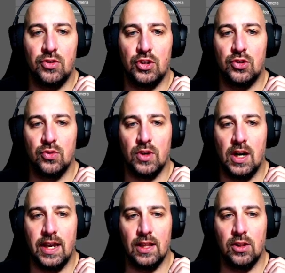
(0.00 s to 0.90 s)
do
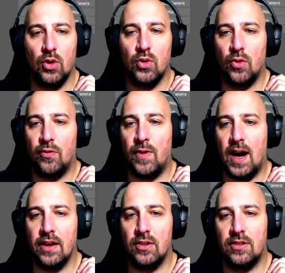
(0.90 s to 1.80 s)
a local
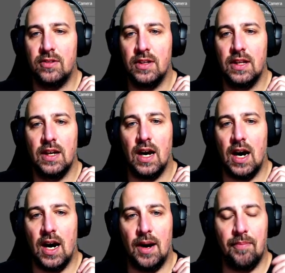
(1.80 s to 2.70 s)
file,
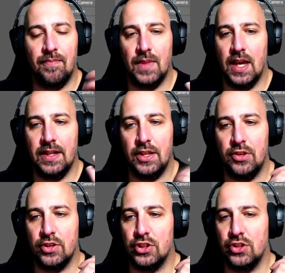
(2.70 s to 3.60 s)
and then you
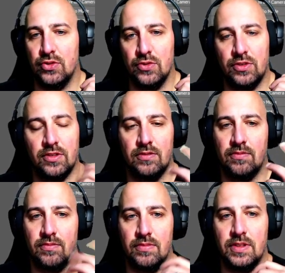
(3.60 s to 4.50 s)
could choose
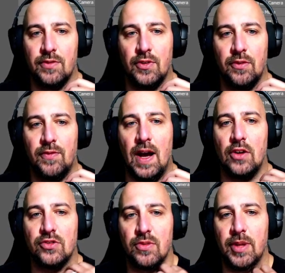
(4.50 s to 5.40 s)
different files
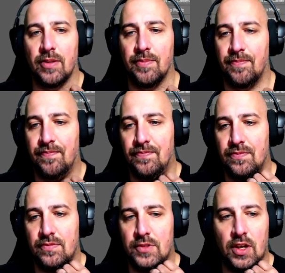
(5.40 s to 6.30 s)
from there.
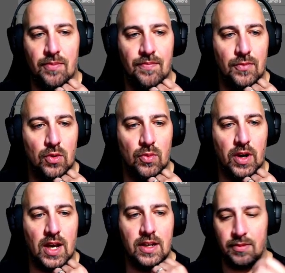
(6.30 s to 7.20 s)
So we're
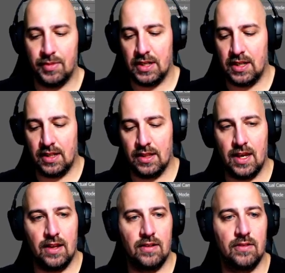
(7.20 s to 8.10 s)
not going to be needing
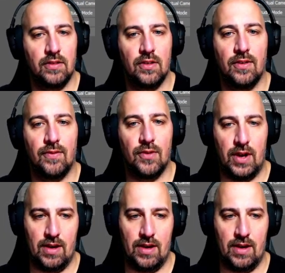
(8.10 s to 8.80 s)
that for now.